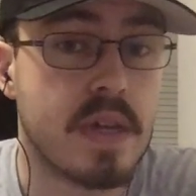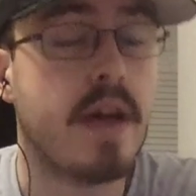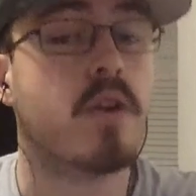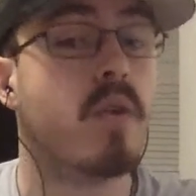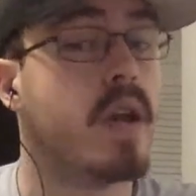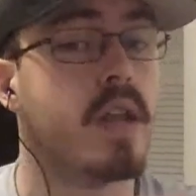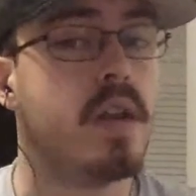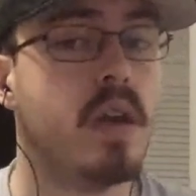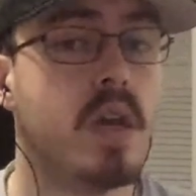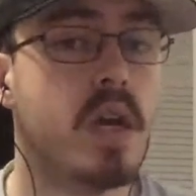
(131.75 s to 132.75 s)
And now, granted,
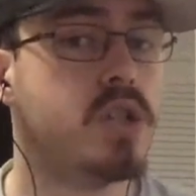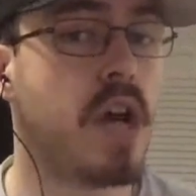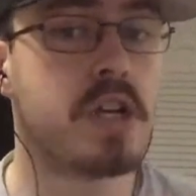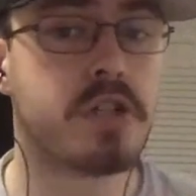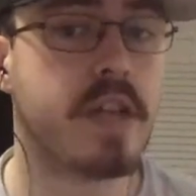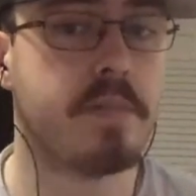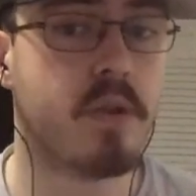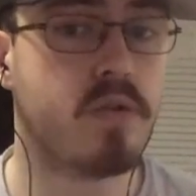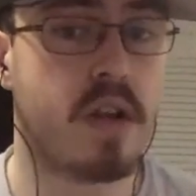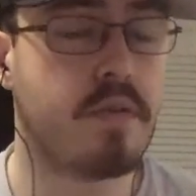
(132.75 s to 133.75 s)
Josh
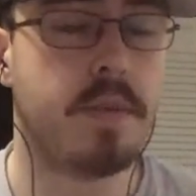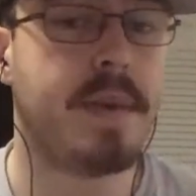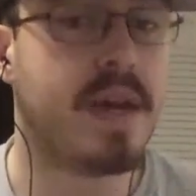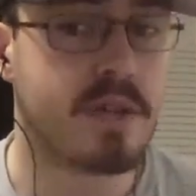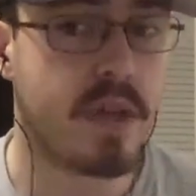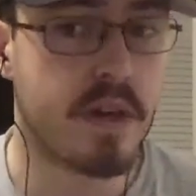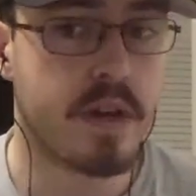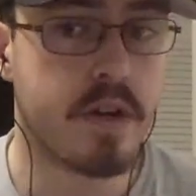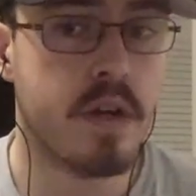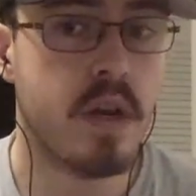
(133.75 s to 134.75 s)
Lambo, never the best
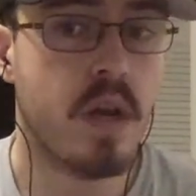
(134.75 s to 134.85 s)
kicker.